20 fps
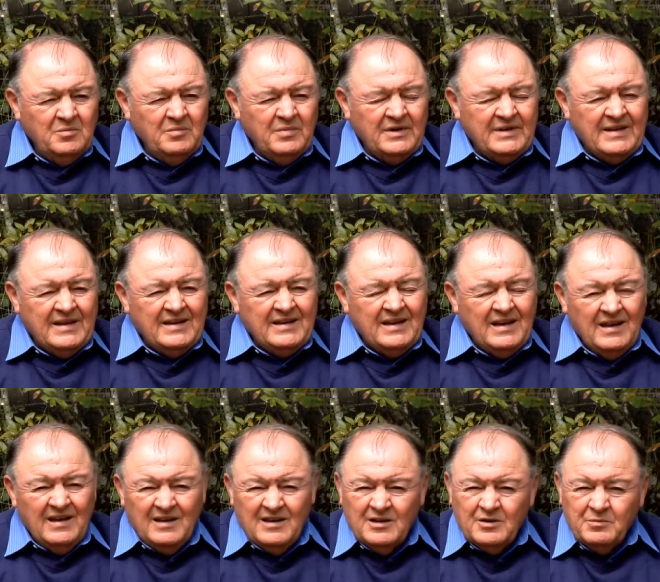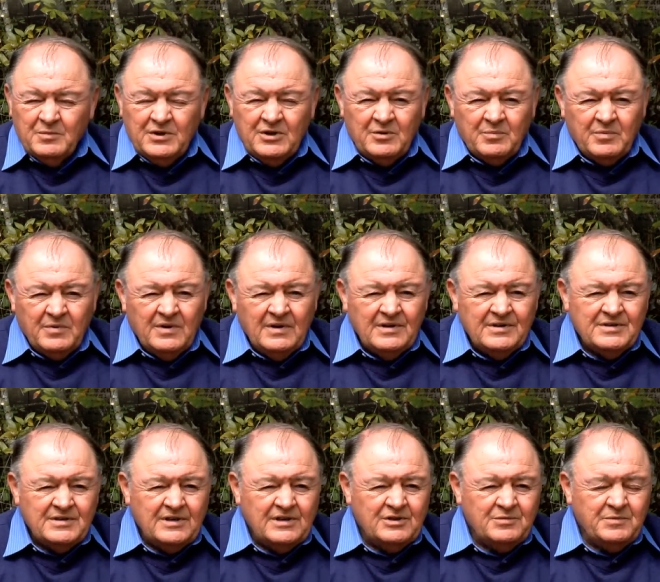But that cannot be a
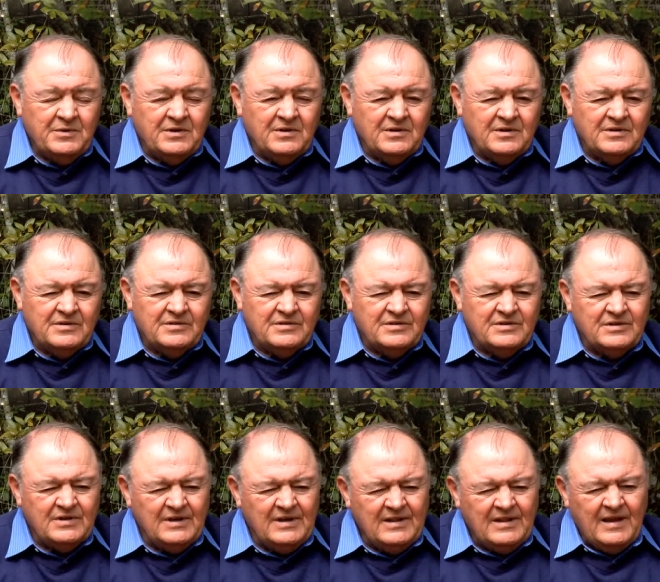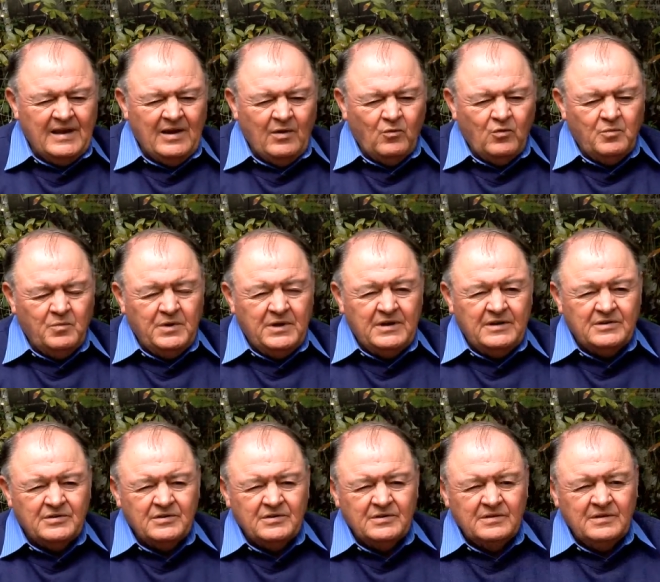process, because to say that would be
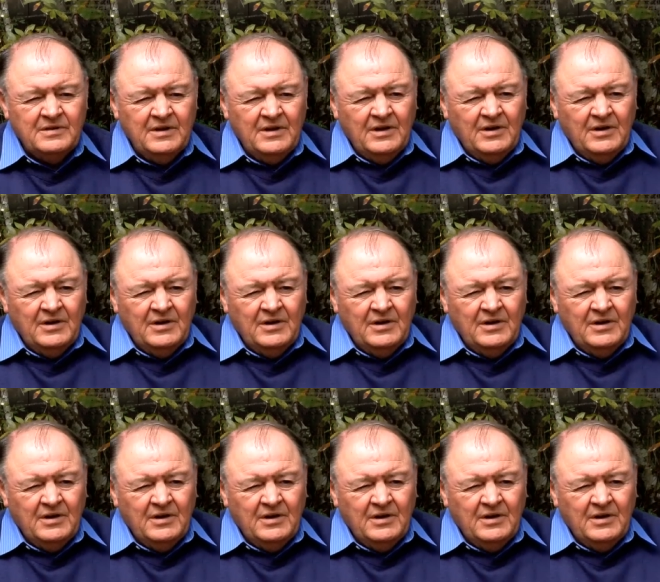to